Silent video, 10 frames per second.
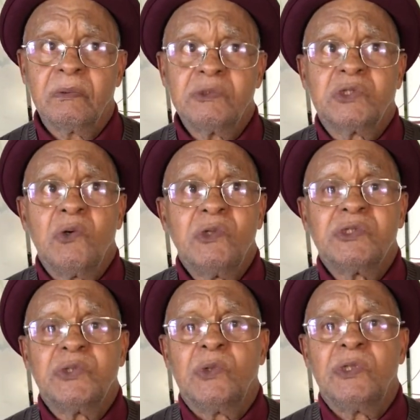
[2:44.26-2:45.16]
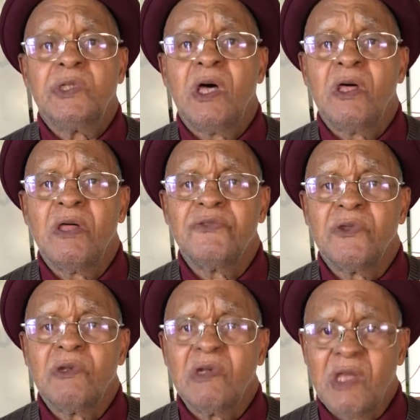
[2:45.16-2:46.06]
He's going to
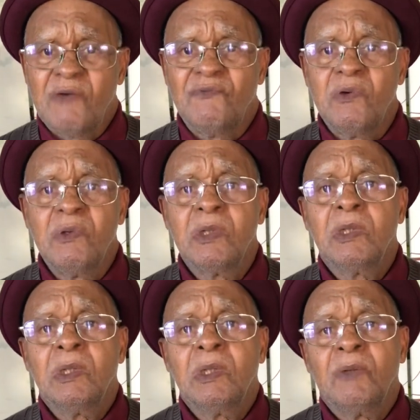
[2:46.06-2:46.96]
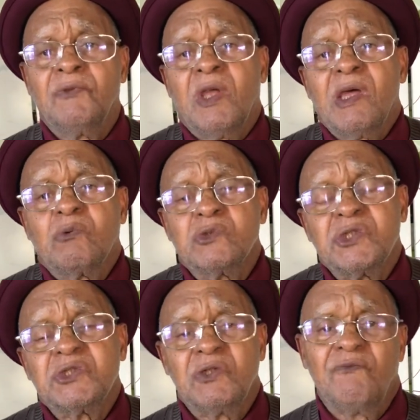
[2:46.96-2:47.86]
another level of the
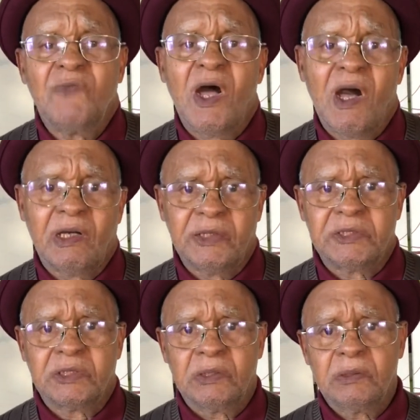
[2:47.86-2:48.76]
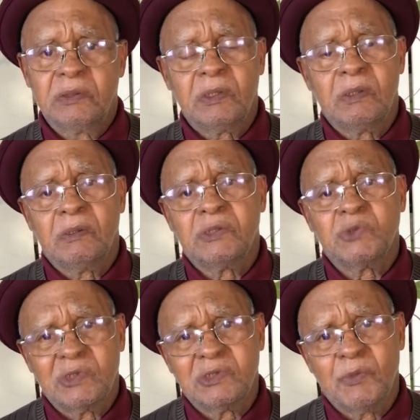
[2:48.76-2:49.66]
acquisition of knowledge. That's
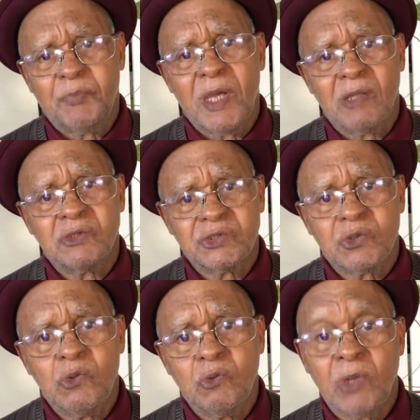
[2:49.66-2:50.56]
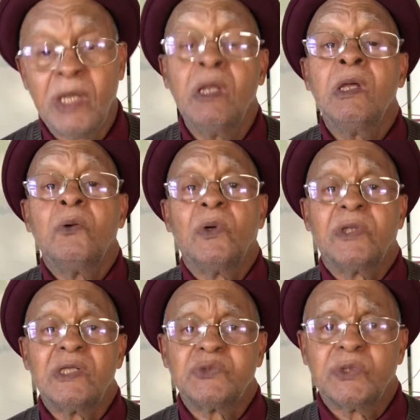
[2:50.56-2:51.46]
what it's about in school, right? Well,
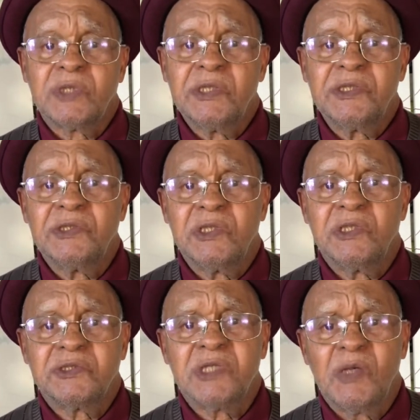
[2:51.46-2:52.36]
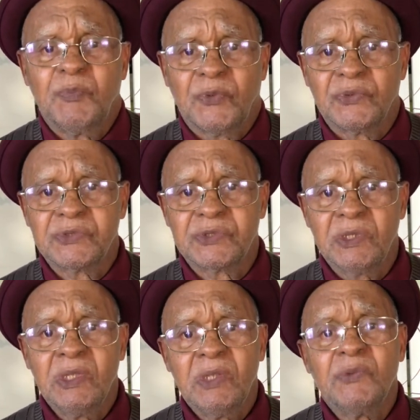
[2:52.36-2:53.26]
that's what they did in the temples.
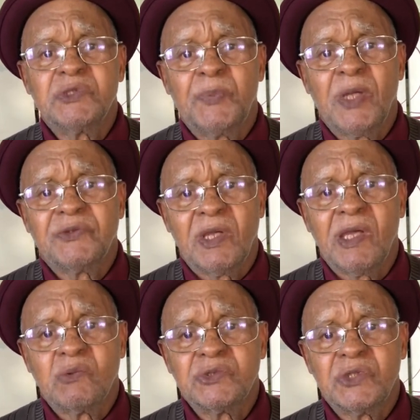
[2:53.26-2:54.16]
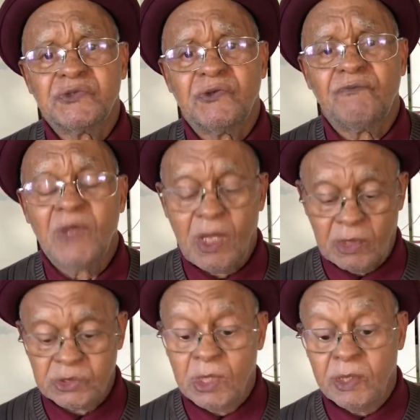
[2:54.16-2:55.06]
It was about the acquisition of
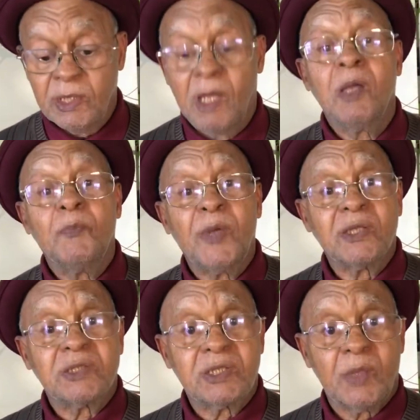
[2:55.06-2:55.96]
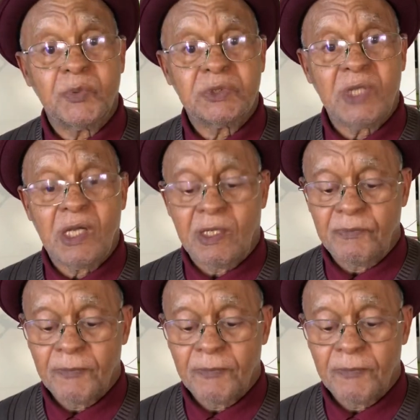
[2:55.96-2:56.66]
knowledge. Now, back to Kheper-Ptah.